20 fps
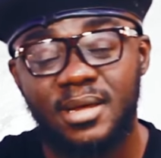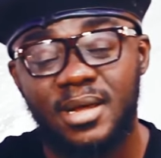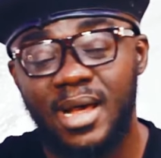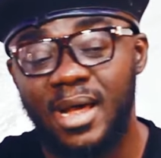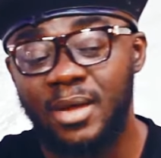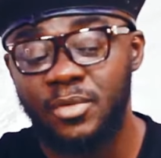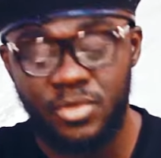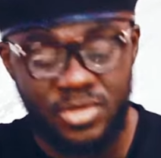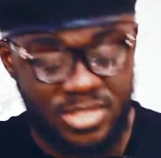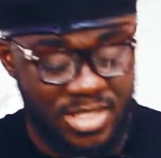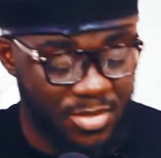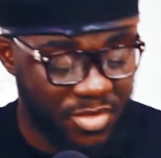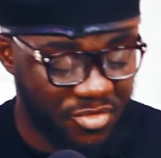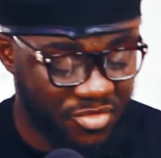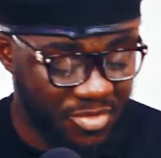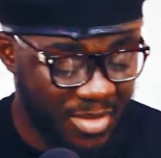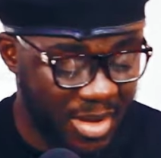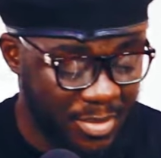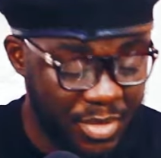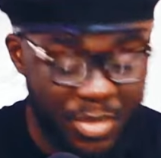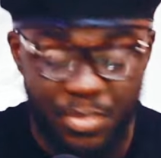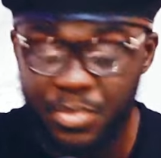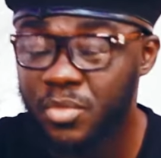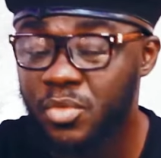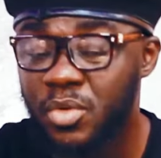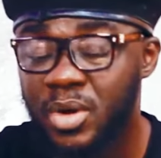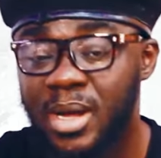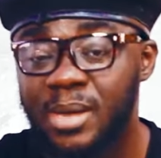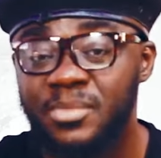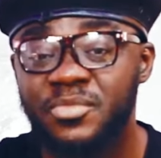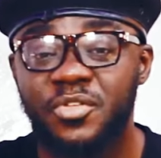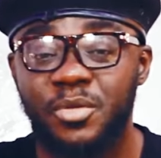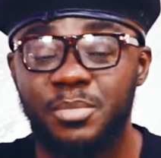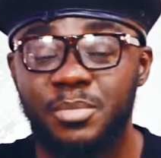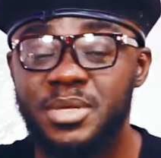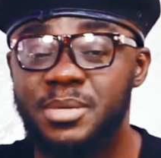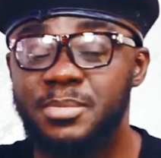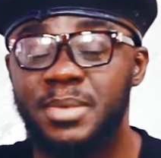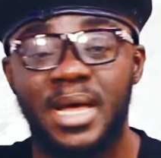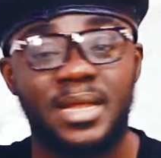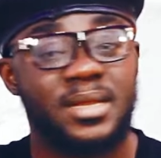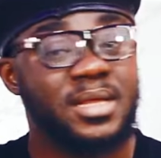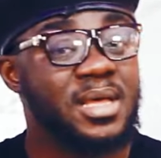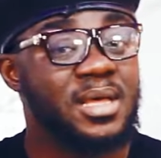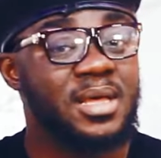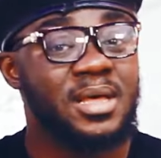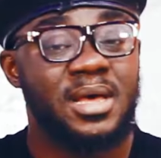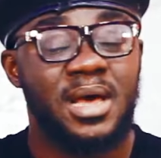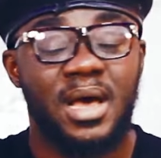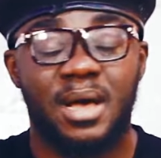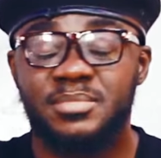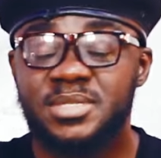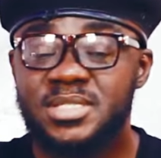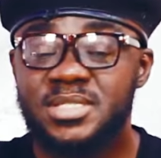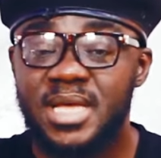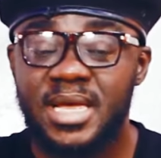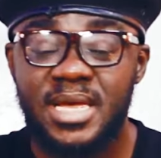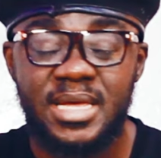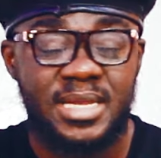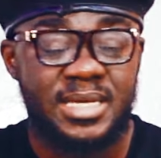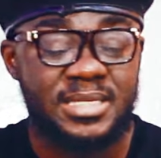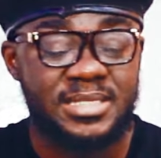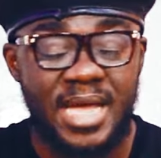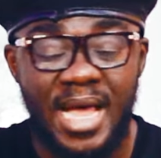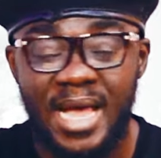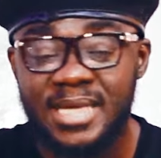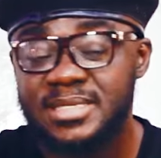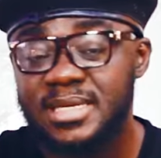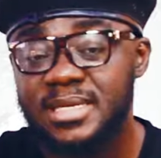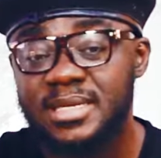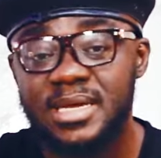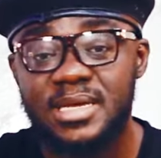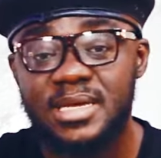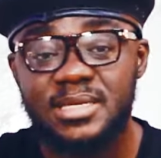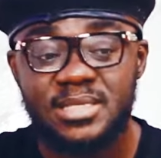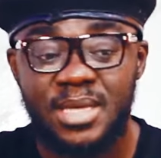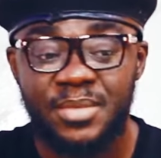I know some of my people will come for me, but I'm saying it as it is.